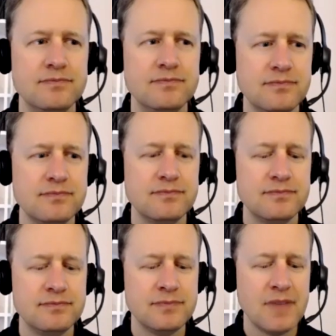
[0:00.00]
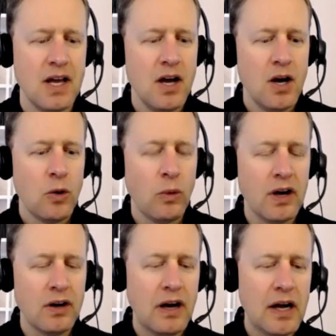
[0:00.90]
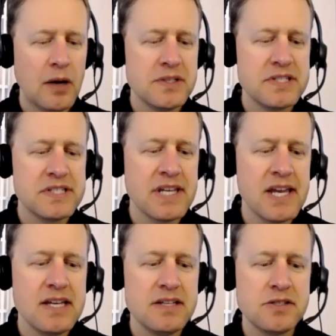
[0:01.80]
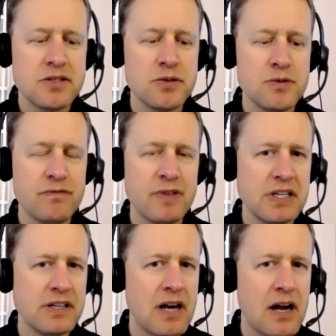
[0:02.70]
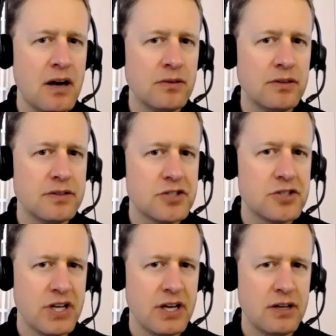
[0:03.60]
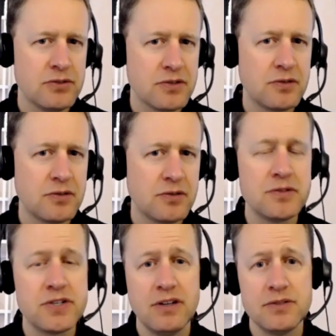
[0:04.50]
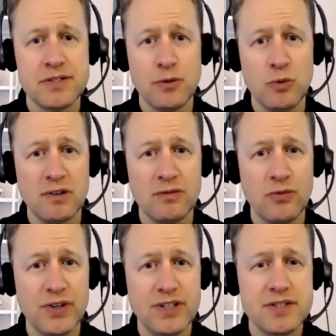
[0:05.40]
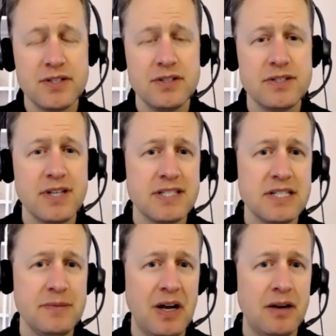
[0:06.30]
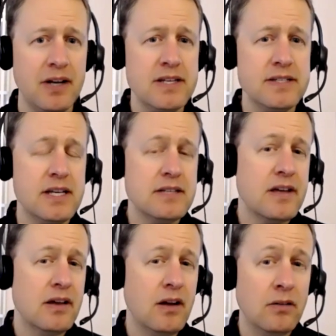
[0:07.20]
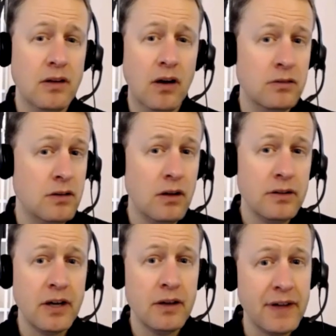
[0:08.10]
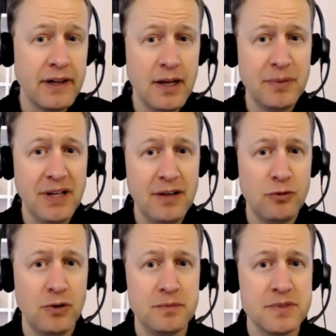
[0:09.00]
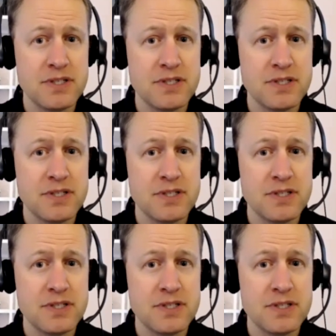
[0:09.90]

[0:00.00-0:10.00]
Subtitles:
hmm Well, I would say to figure out channels, grow channels that work for you. So you test them out, right? You test out all the online ad platforms,